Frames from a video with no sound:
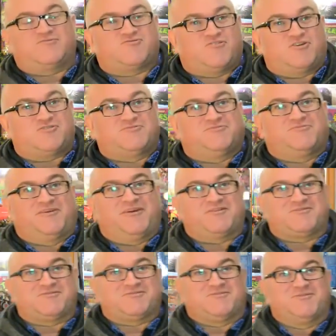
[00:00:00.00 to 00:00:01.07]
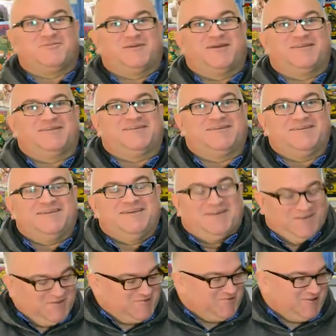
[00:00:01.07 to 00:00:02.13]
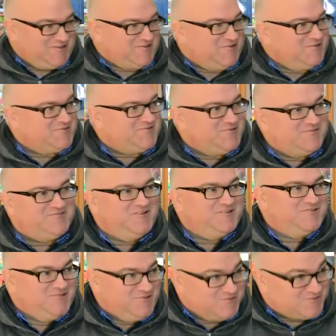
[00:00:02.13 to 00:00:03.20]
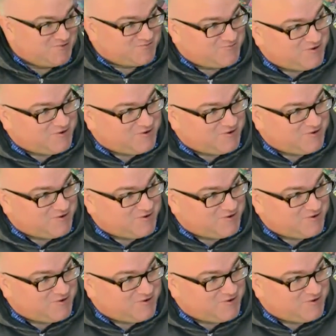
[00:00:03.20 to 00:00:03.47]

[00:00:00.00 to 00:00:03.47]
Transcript: Stretch and Fetch is doing me head in. Stretch Armstrong, Fetch Armstrong.